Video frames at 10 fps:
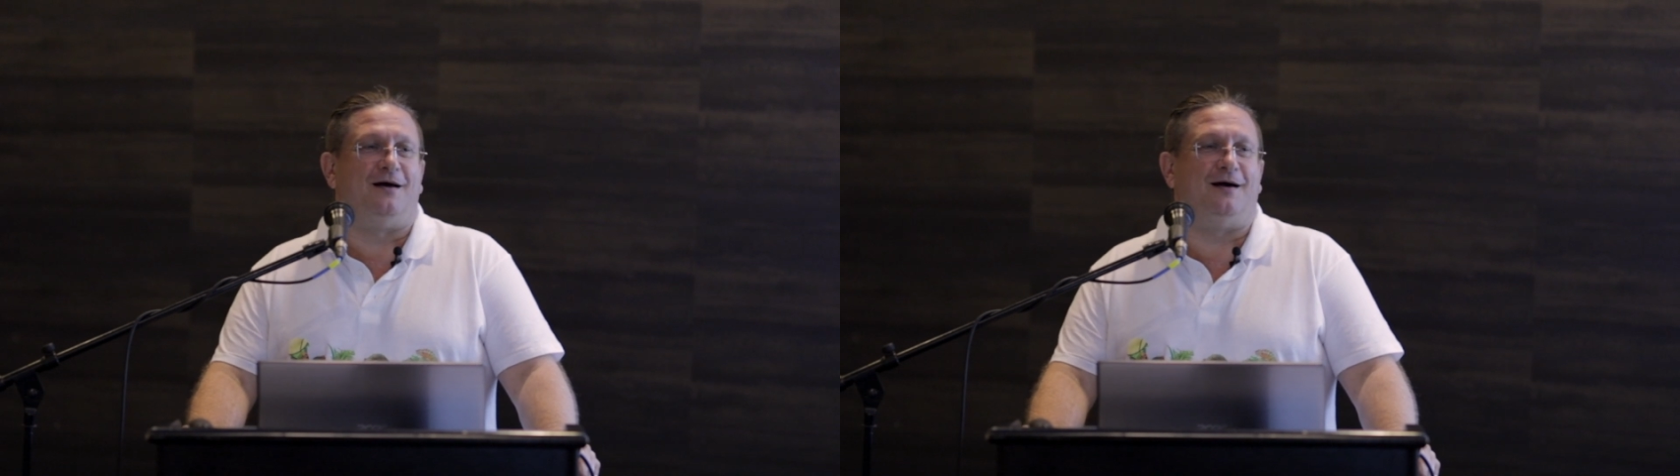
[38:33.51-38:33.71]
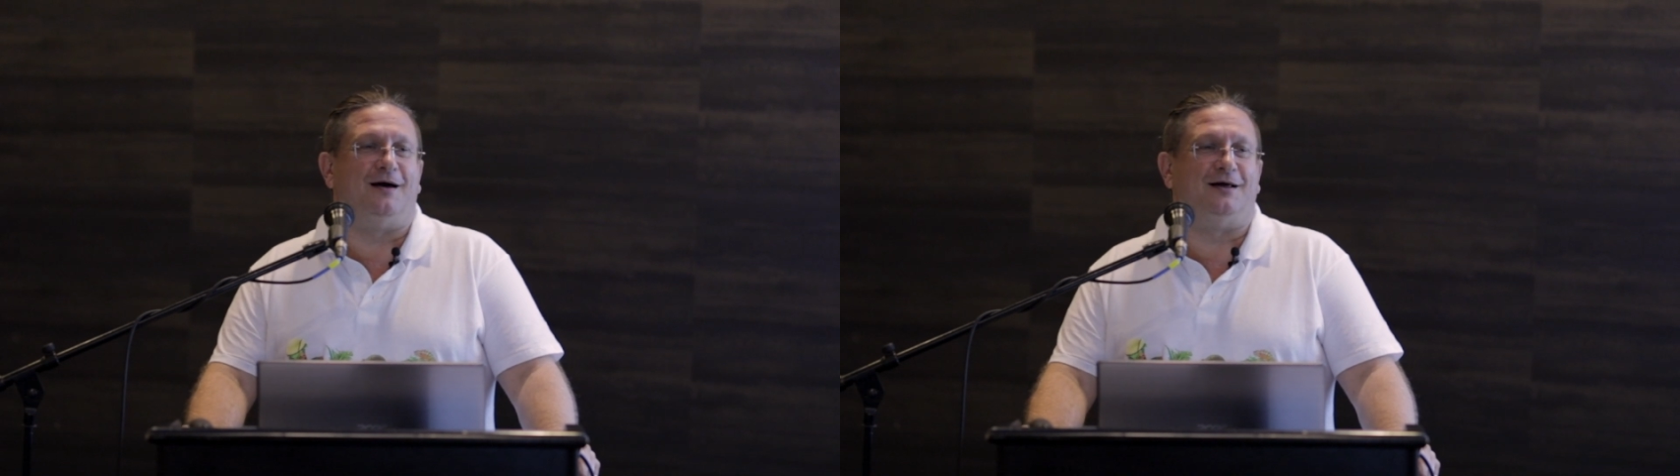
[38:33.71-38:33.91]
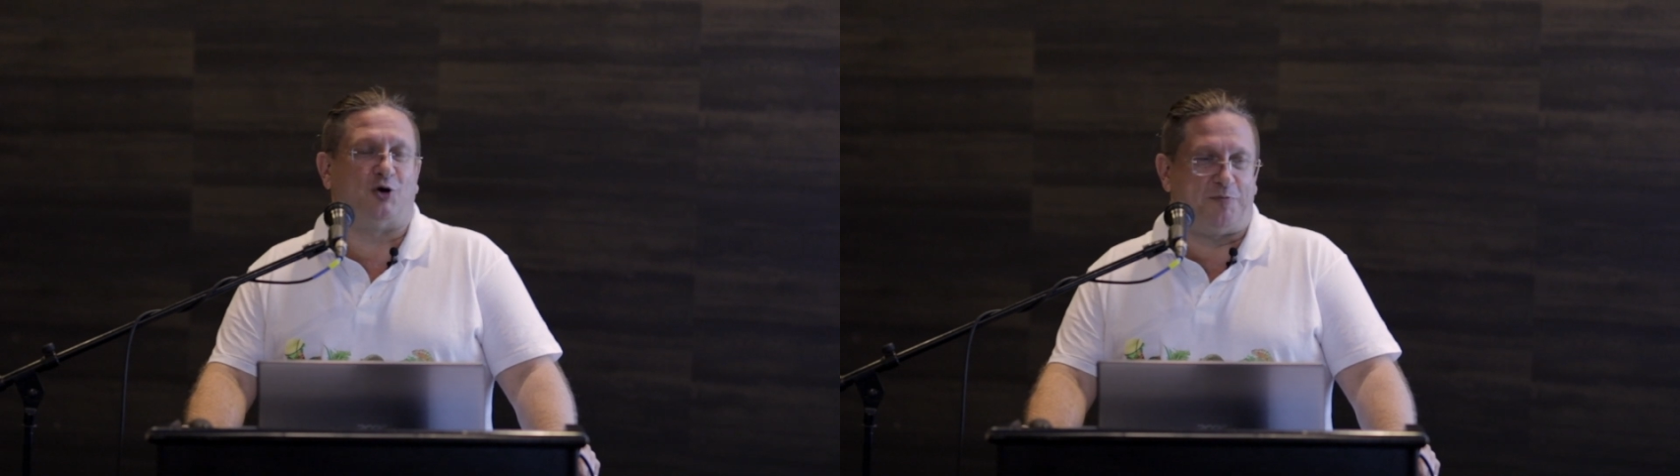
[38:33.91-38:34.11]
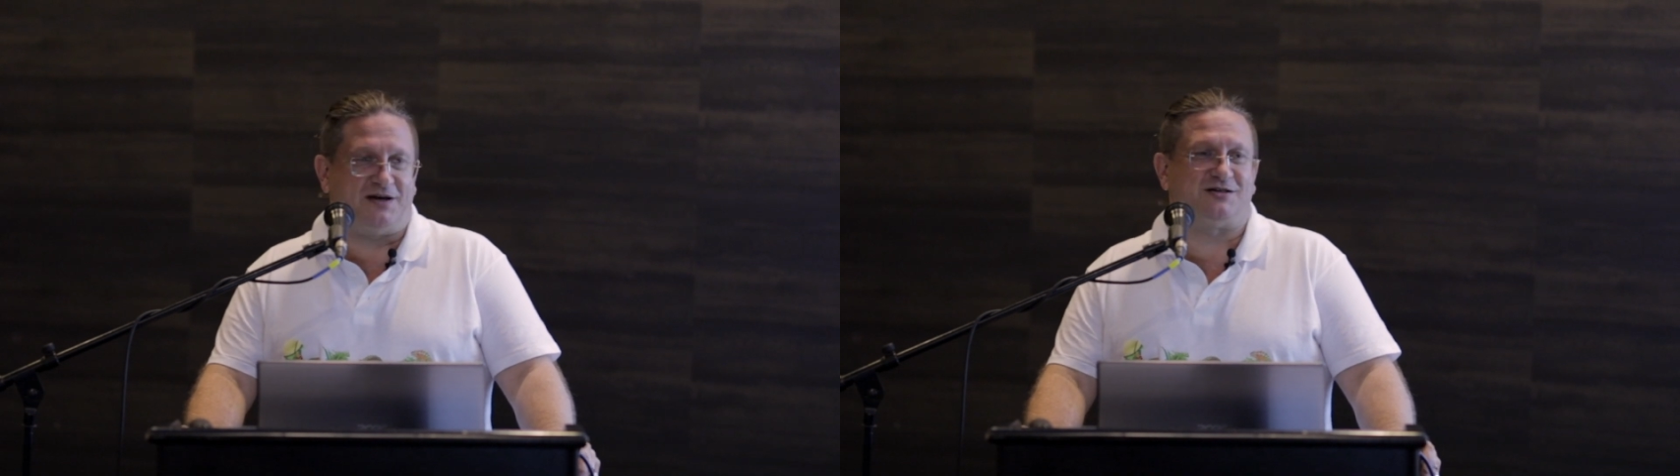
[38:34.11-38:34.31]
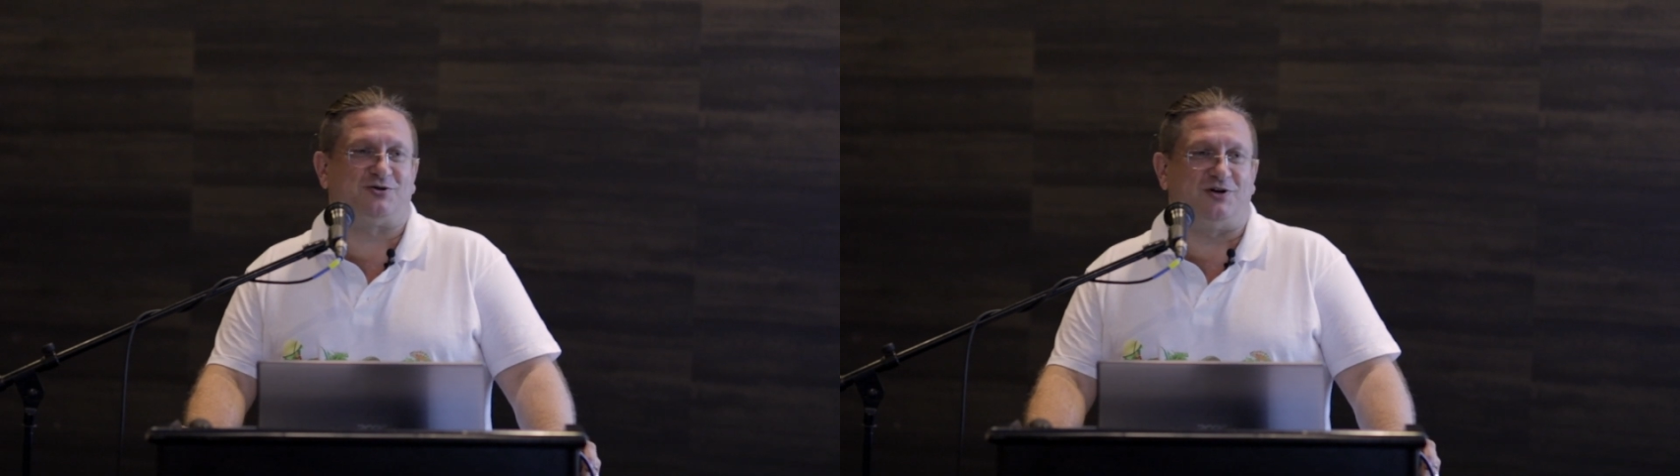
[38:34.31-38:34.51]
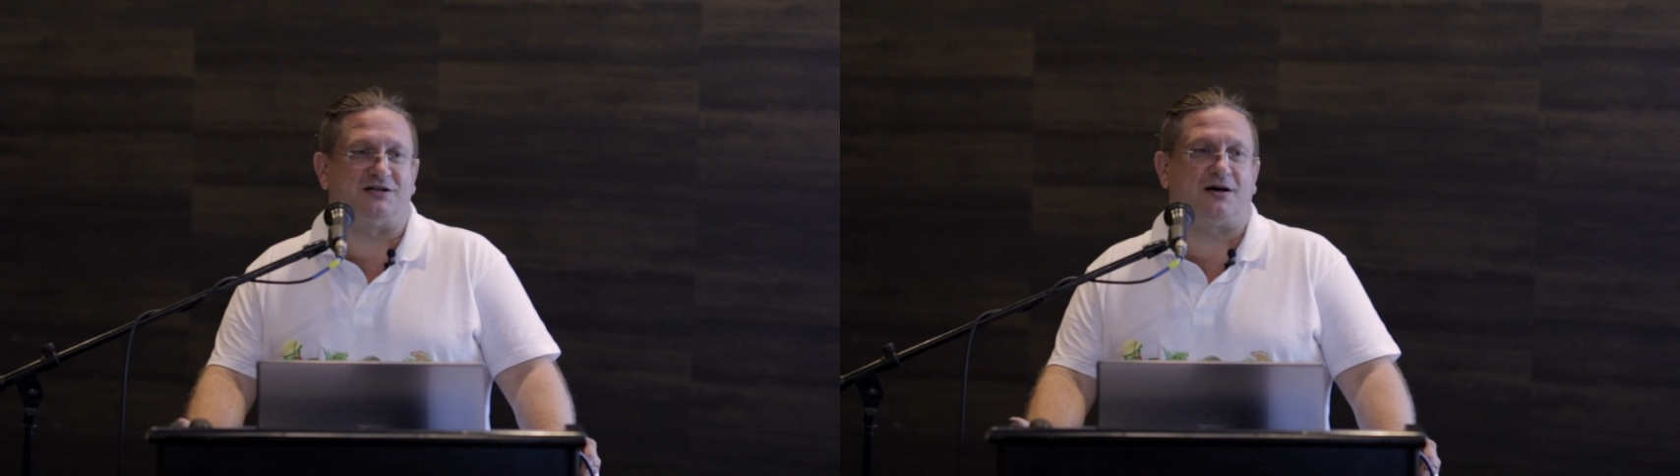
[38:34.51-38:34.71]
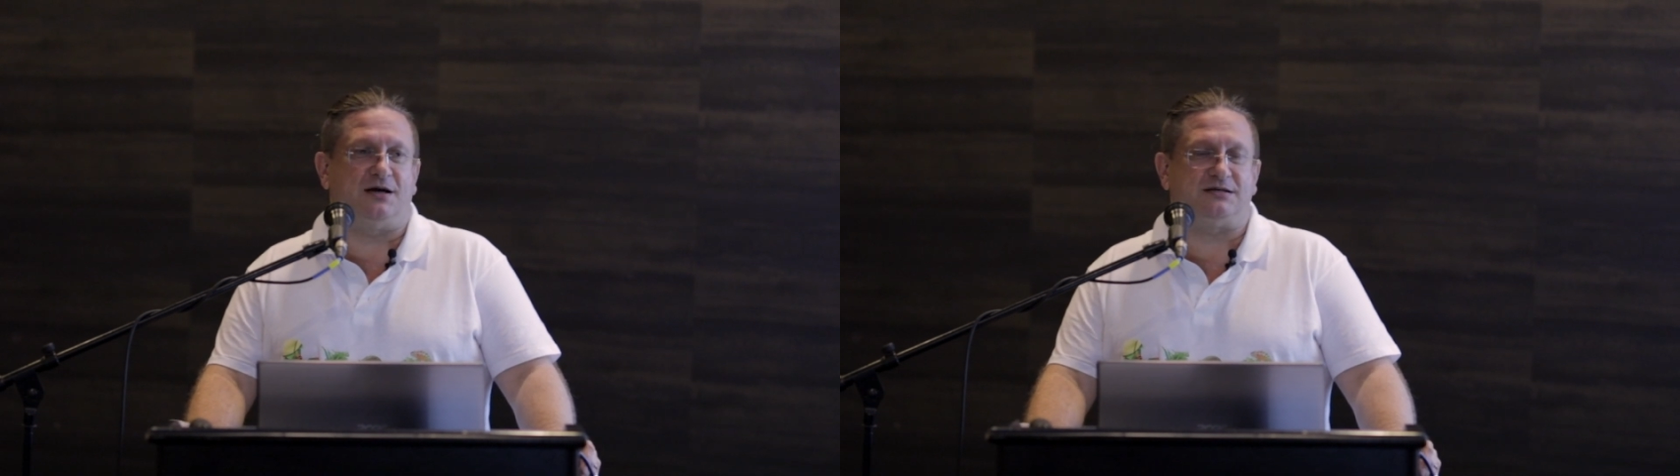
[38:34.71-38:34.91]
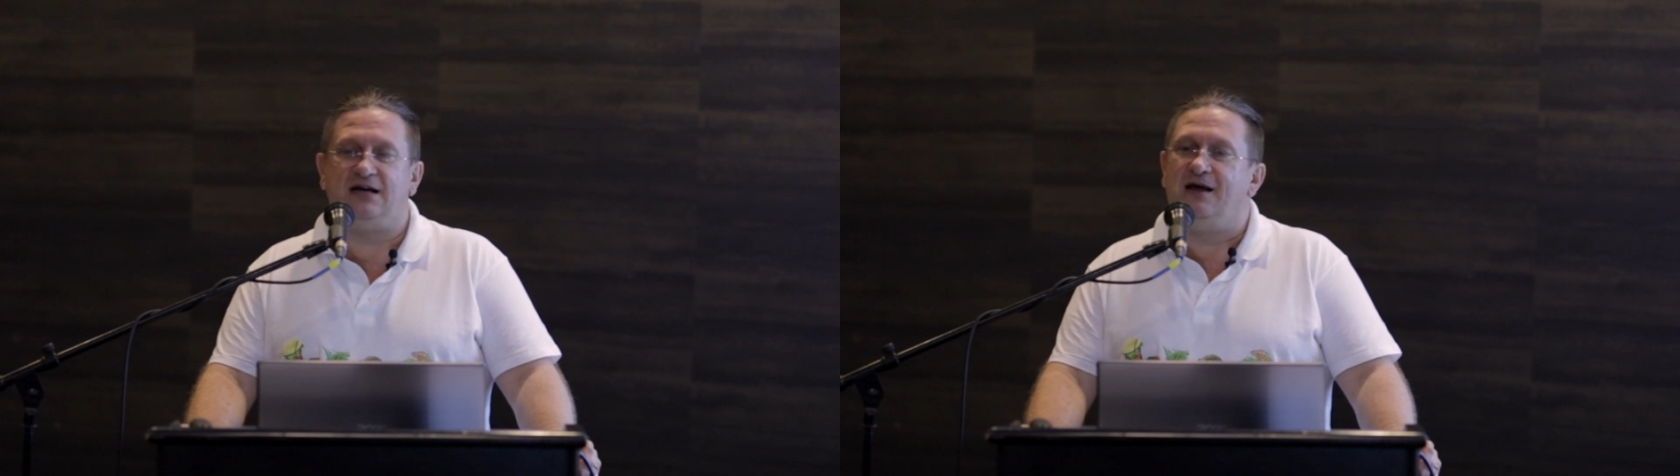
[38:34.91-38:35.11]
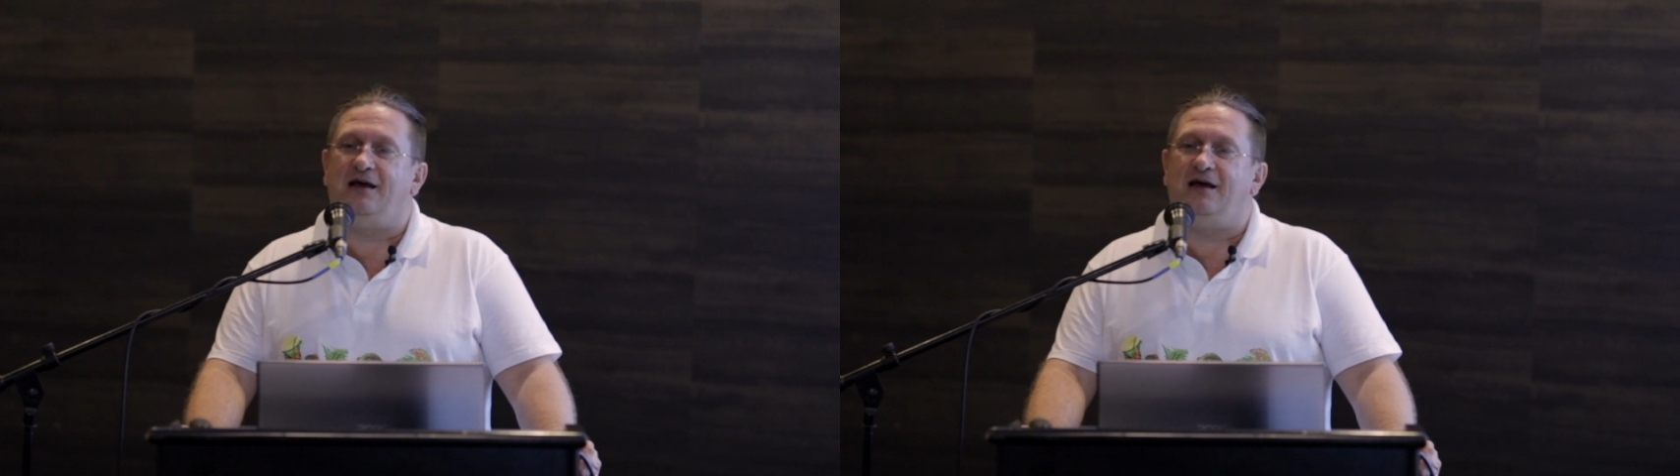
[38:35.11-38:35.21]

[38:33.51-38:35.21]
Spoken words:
topics to discuss.